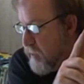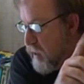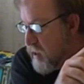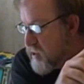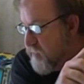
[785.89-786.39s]

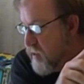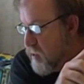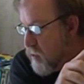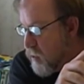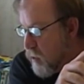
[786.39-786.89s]
the
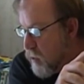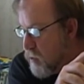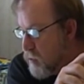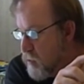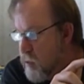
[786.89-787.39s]

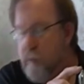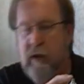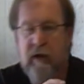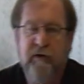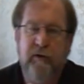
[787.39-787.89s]
SVR
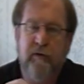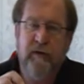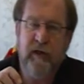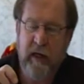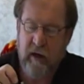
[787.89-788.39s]

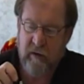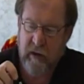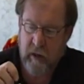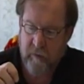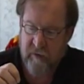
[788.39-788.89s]
measures at a
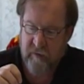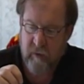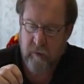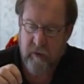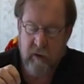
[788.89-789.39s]
depth
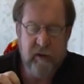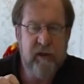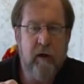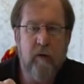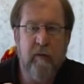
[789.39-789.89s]
from the
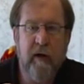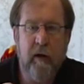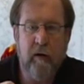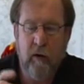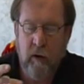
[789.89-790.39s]
center
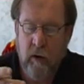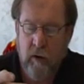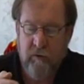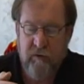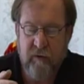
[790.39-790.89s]
pin
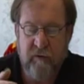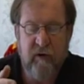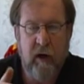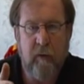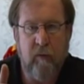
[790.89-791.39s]
to the
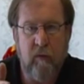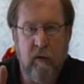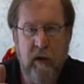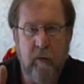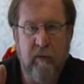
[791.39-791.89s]
top
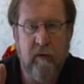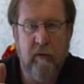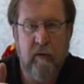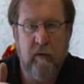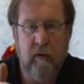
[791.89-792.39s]
lip
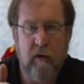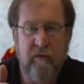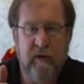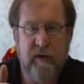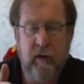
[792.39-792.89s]

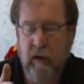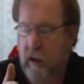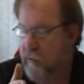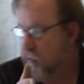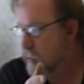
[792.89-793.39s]
of this
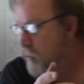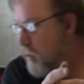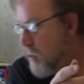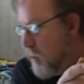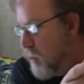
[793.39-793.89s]

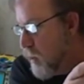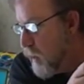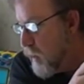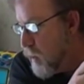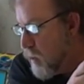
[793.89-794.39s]
connector
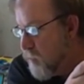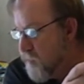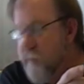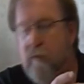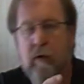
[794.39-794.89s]

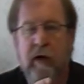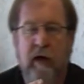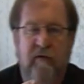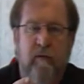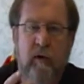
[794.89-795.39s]
at
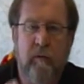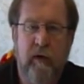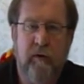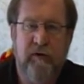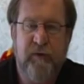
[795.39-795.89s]
4.5
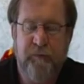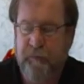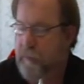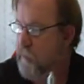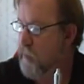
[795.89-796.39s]
millimeters.